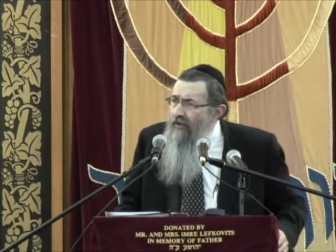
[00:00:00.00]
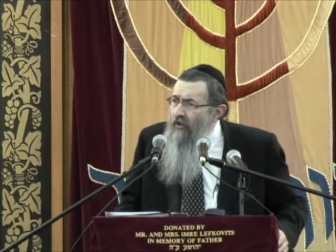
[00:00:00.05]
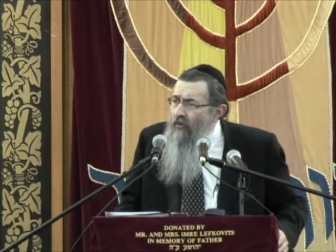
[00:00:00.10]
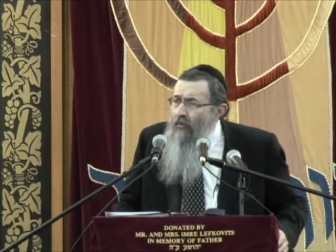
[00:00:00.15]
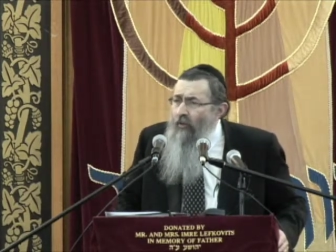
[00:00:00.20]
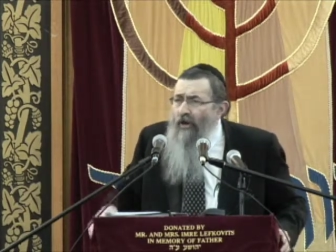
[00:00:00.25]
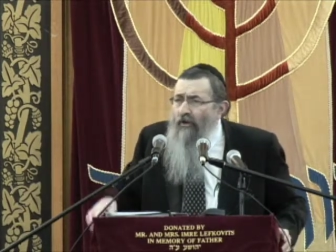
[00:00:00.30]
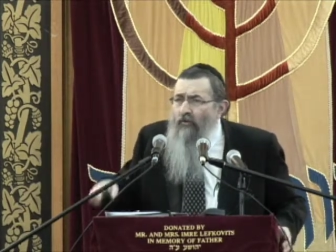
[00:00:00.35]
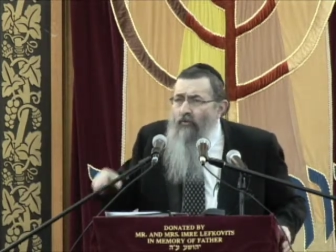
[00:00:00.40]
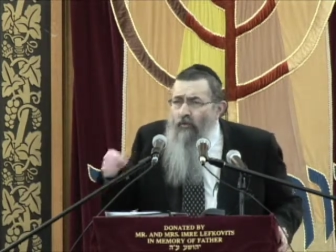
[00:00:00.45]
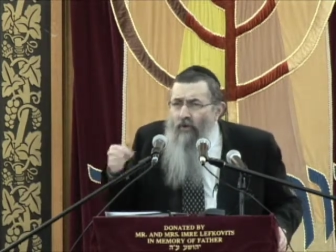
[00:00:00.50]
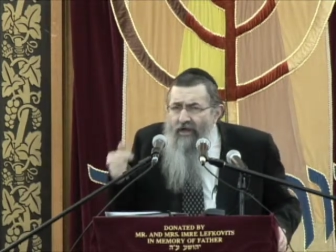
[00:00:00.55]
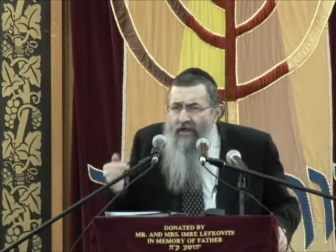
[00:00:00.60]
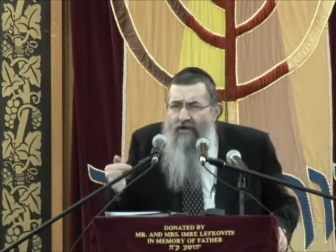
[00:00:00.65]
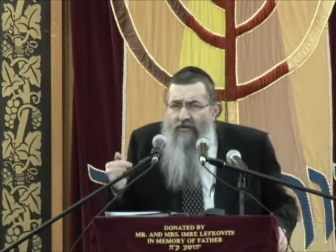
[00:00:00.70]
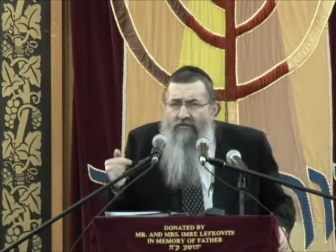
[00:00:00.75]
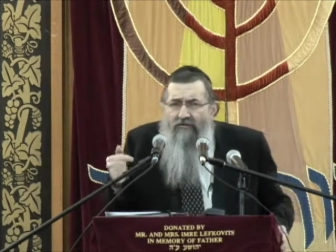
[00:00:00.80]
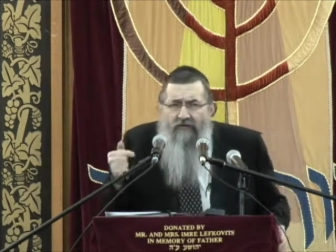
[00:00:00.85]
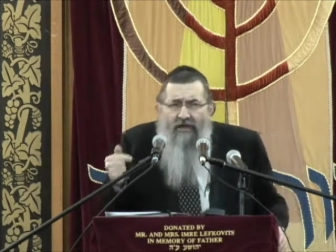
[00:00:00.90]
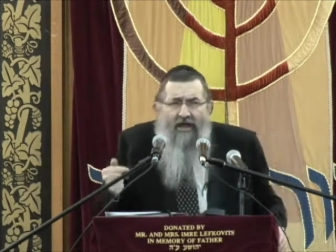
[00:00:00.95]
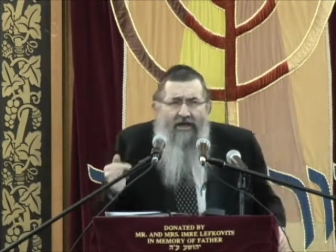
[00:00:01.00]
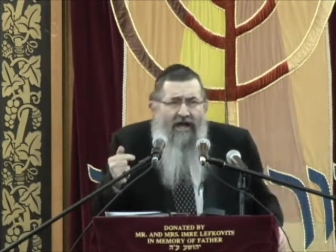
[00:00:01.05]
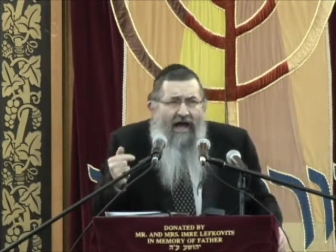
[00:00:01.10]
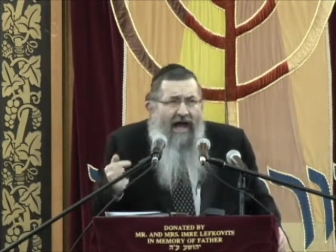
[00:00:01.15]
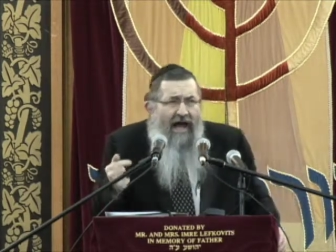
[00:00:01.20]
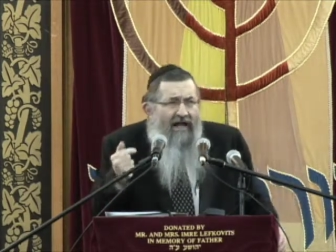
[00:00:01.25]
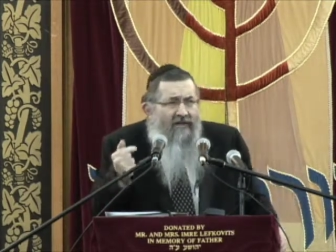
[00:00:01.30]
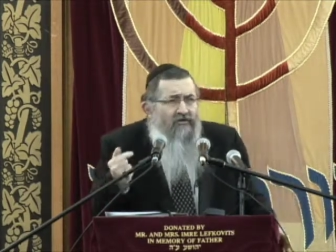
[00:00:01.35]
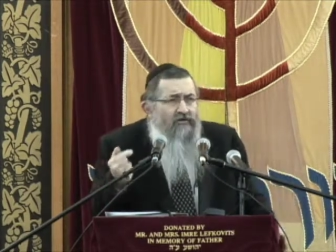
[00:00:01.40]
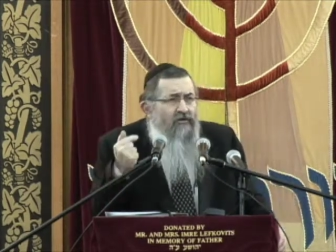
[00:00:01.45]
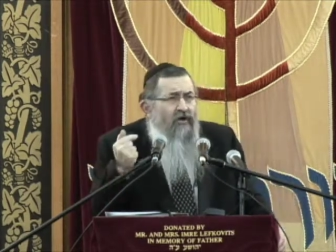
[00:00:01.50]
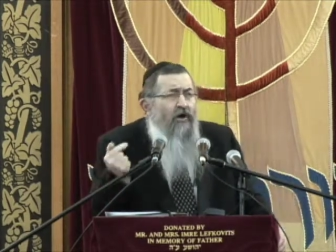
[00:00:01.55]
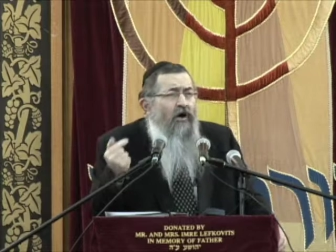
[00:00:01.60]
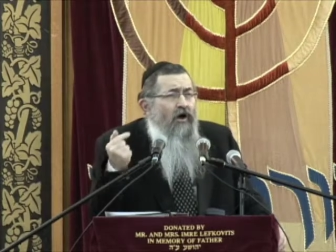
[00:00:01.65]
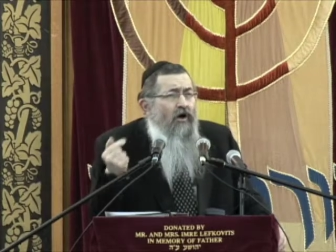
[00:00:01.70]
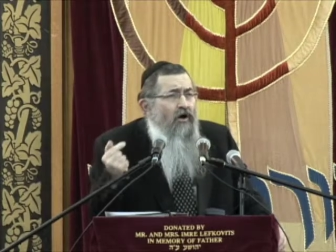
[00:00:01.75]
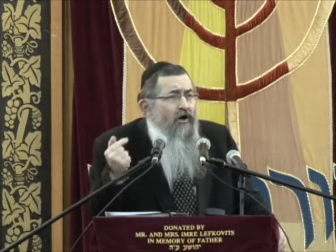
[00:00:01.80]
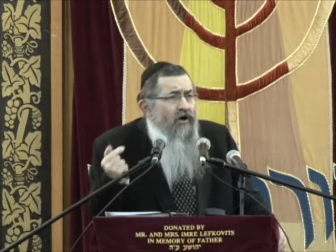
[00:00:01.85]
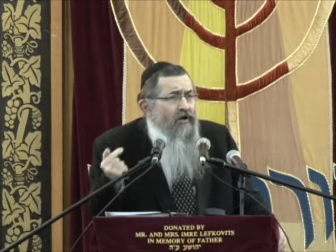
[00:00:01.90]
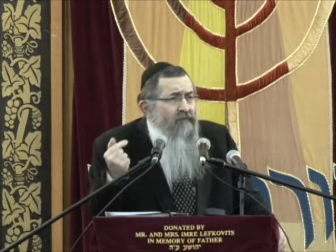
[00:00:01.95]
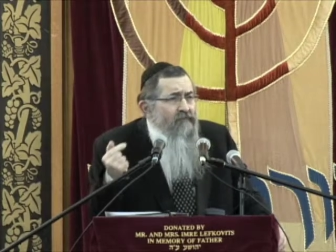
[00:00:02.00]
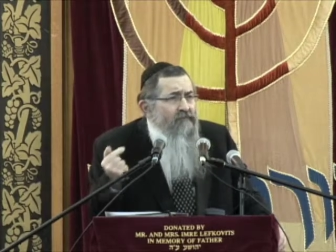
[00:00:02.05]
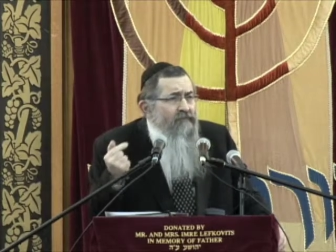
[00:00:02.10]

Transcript: When we say Atah,